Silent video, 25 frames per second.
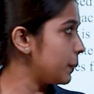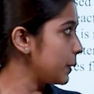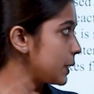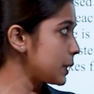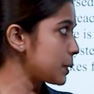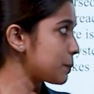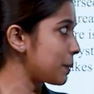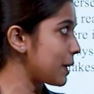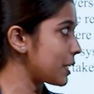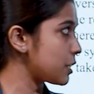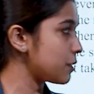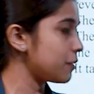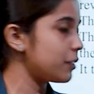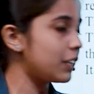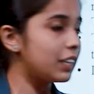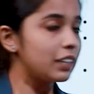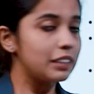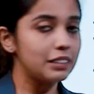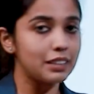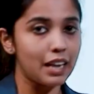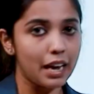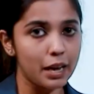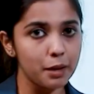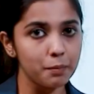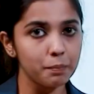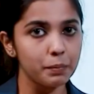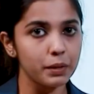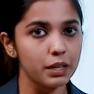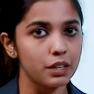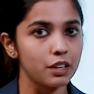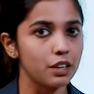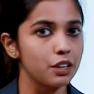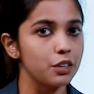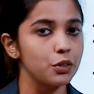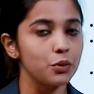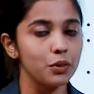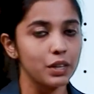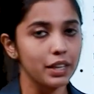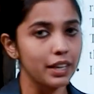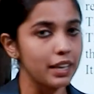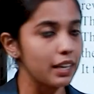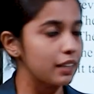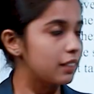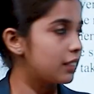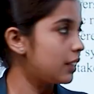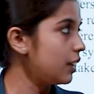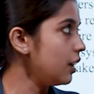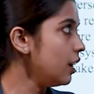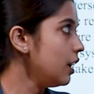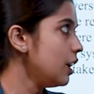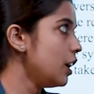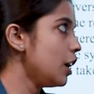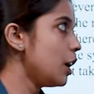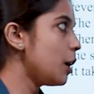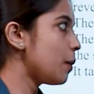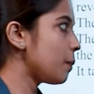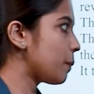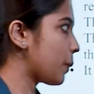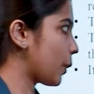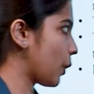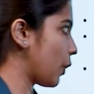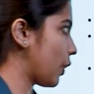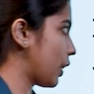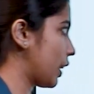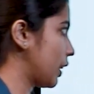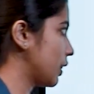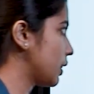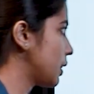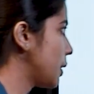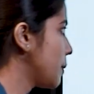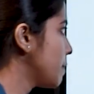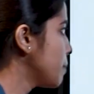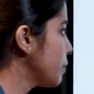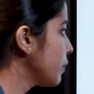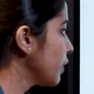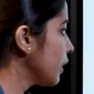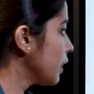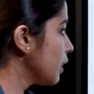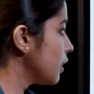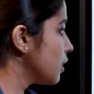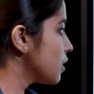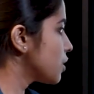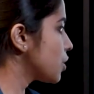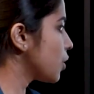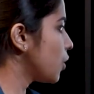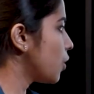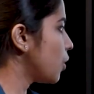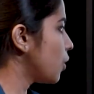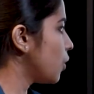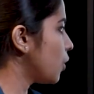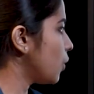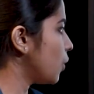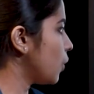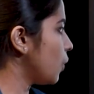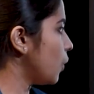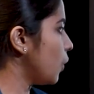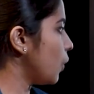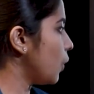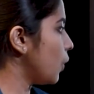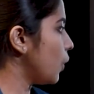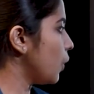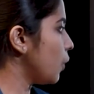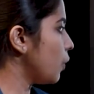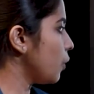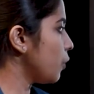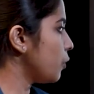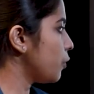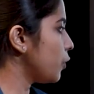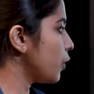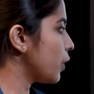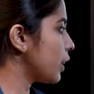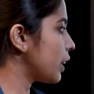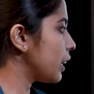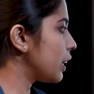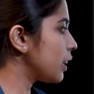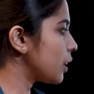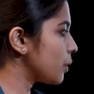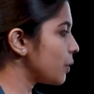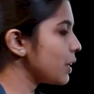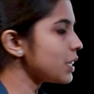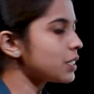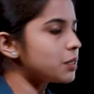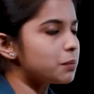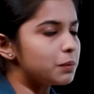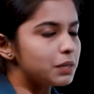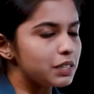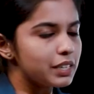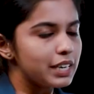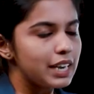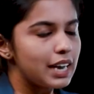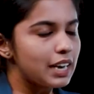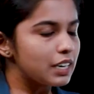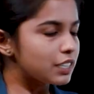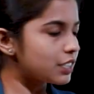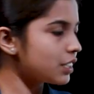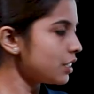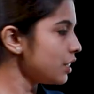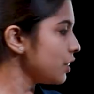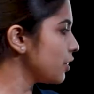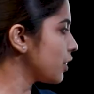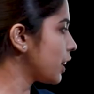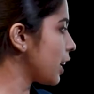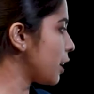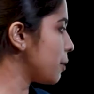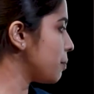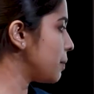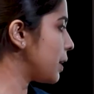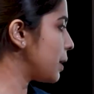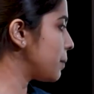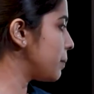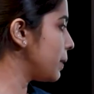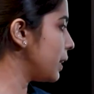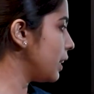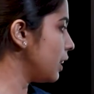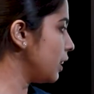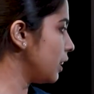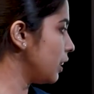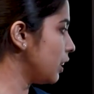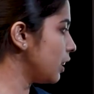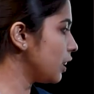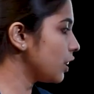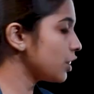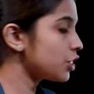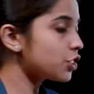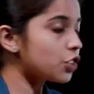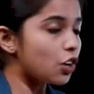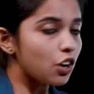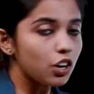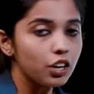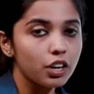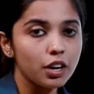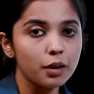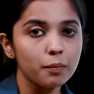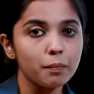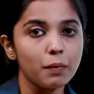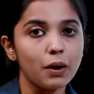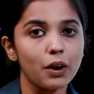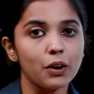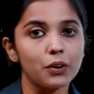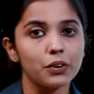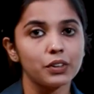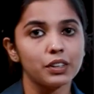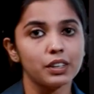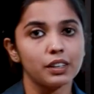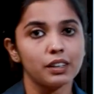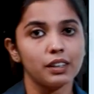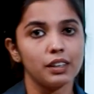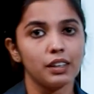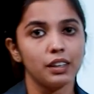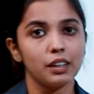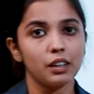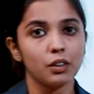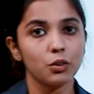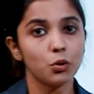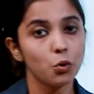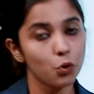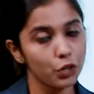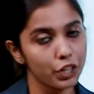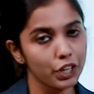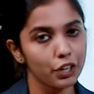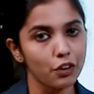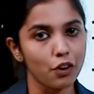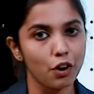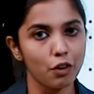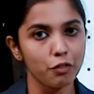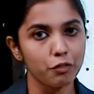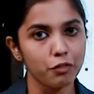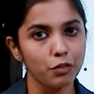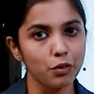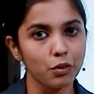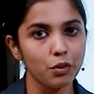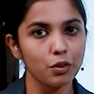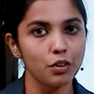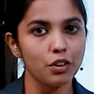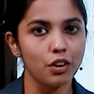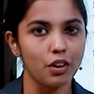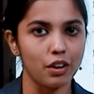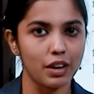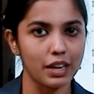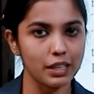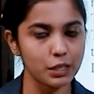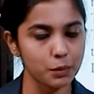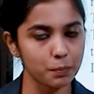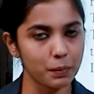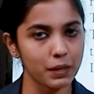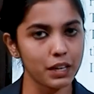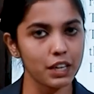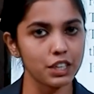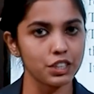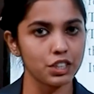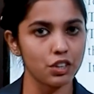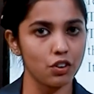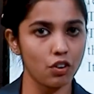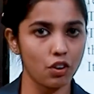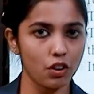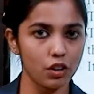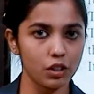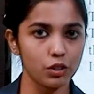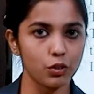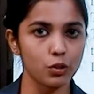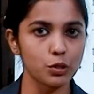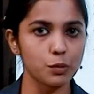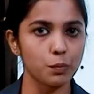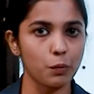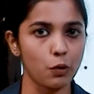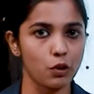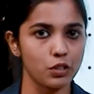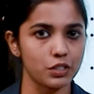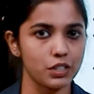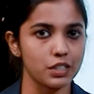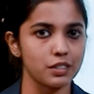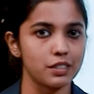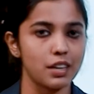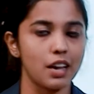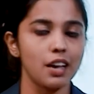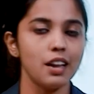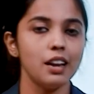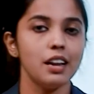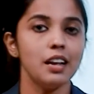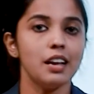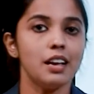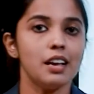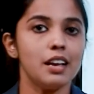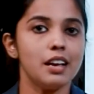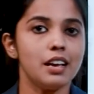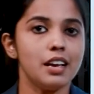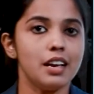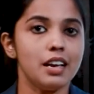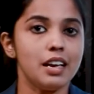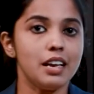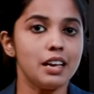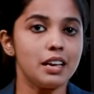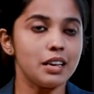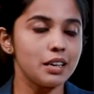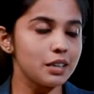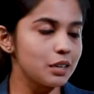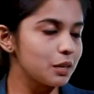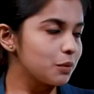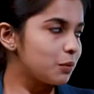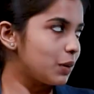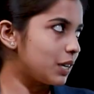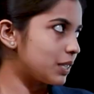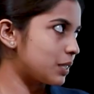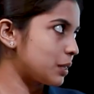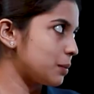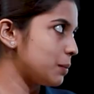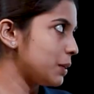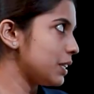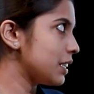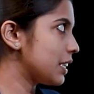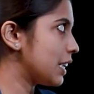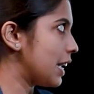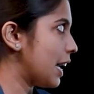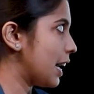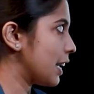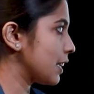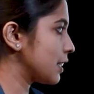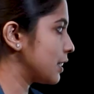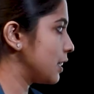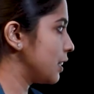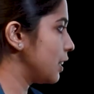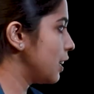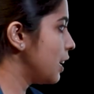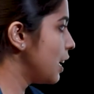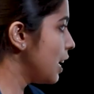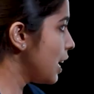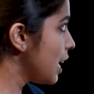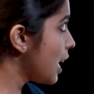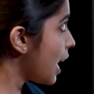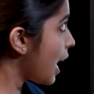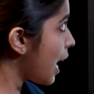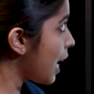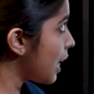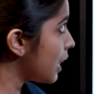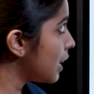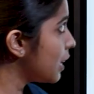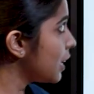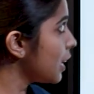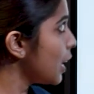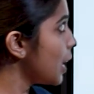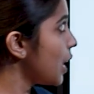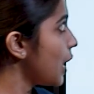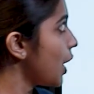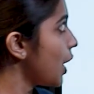specific time period, you will get the product. So for irreversible reaction, you can maybe talk about cooking of food or respiration. All those processes are irreversible reaction. And